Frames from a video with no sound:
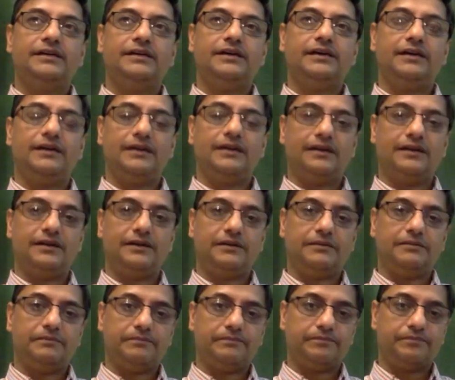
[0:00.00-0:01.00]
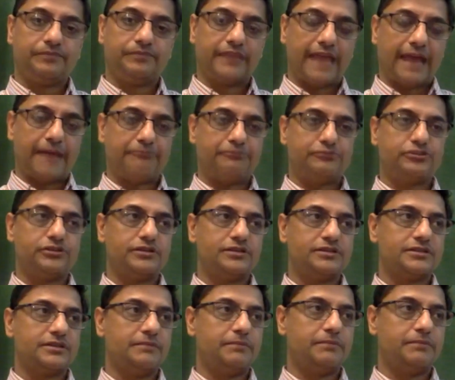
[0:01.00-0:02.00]
um,
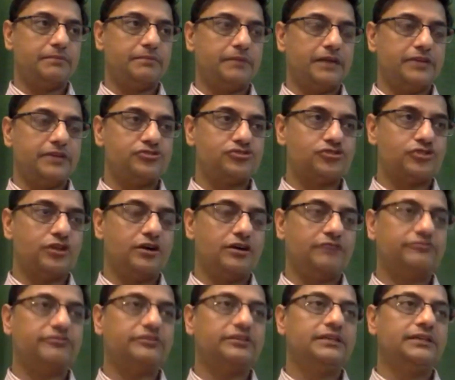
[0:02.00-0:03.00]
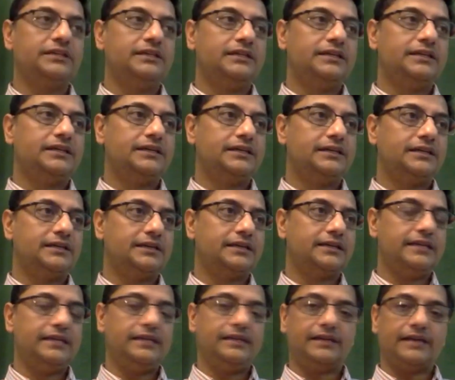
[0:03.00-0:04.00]
captures a bunch of
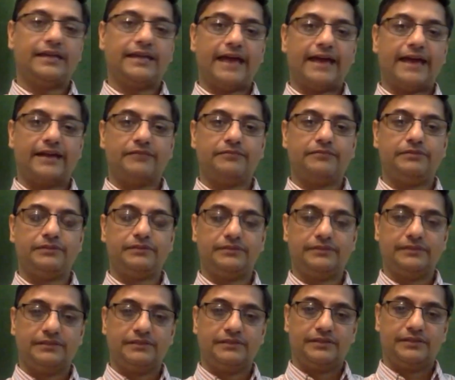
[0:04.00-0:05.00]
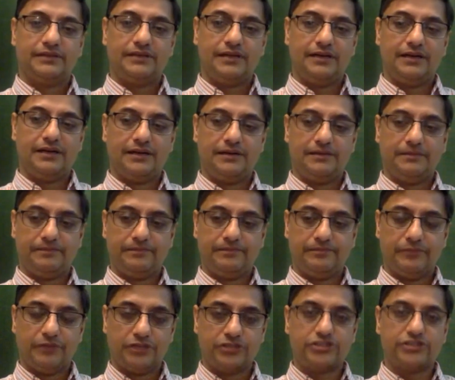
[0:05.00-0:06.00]
Greek and Arab um,
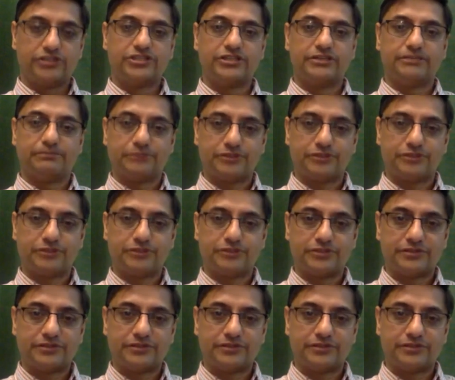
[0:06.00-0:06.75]
merchant ships.